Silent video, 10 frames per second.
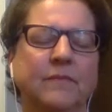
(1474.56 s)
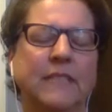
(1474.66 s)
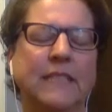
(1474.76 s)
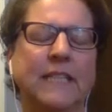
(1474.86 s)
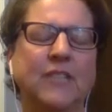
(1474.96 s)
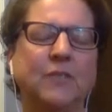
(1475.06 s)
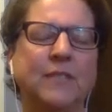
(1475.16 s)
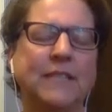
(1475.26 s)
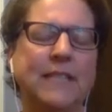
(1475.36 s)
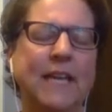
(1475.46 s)
And as you
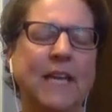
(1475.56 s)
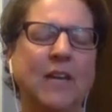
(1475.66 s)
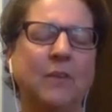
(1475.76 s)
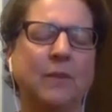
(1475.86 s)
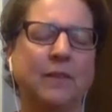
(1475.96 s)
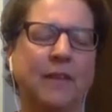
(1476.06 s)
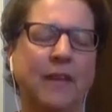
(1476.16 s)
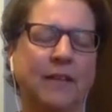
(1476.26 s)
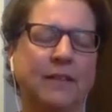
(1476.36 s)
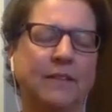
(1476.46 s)
stay with
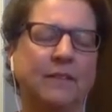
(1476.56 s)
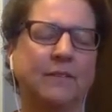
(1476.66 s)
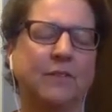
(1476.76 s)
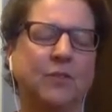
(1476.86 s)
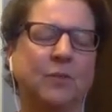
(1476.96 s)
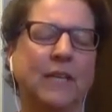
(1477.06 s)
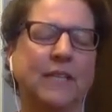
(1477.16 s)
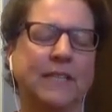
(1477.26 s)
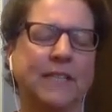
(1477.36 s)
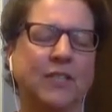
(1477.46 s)
that
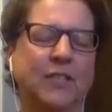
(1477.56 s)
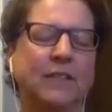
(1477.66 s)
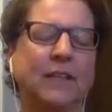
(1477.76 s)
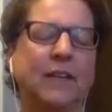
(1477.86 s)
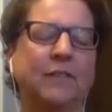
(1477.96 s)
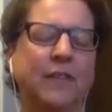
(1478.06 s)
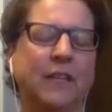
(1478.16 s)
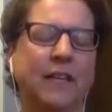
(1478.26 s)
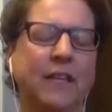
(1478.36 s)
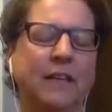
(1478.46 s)
visualization, that
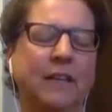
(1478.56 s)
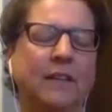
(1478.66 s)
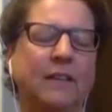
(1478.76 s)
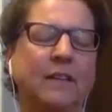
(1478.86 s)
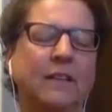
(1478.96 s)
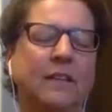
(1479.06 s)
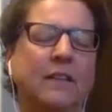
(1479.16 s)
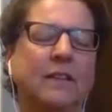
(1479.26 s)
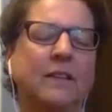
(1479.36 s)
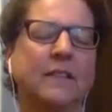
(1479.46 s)
feeling,
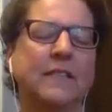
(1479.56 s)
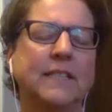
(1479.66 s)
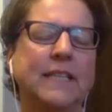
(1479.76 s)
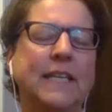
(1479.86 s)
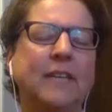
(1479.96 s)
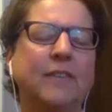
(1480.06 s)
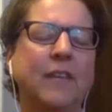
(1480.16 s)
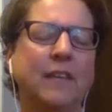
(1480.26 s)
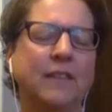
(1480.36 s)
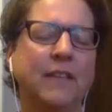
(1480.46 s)
seeing if
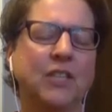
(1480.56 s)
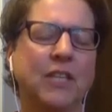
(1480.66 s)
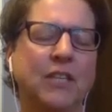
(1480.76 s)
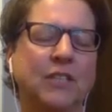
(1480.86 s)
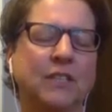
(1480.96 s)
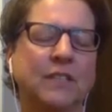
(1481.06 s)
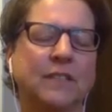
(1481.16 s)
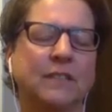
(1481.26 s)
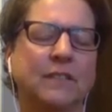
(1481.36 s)
anything changes.